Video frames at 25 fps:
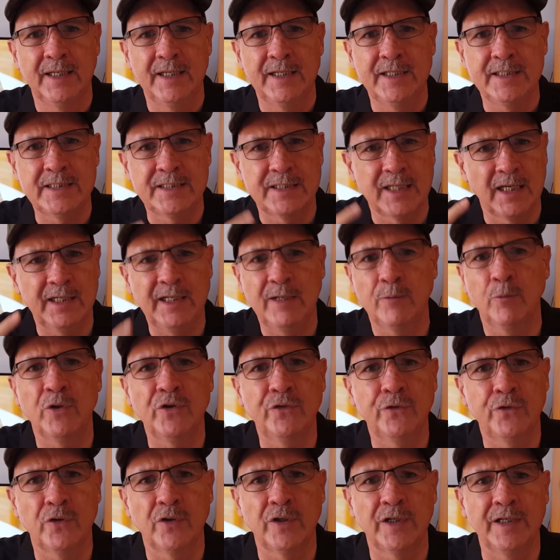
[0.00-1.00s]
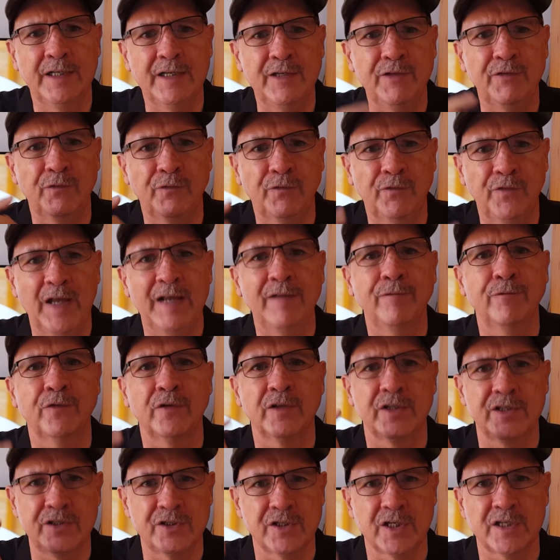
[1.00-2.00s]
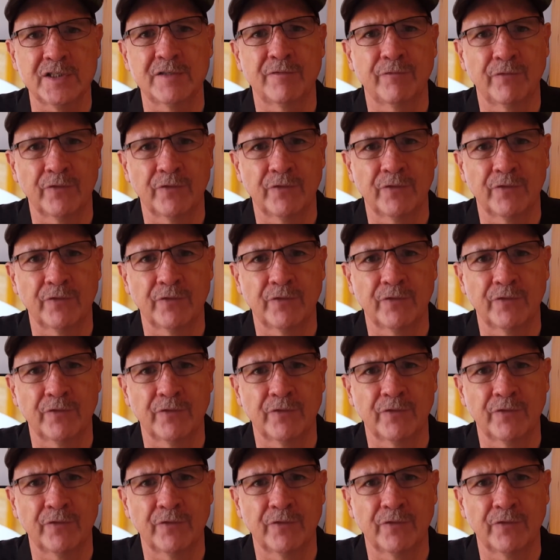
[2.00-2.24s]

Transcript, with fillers: He said He will do it. He's faithful and just.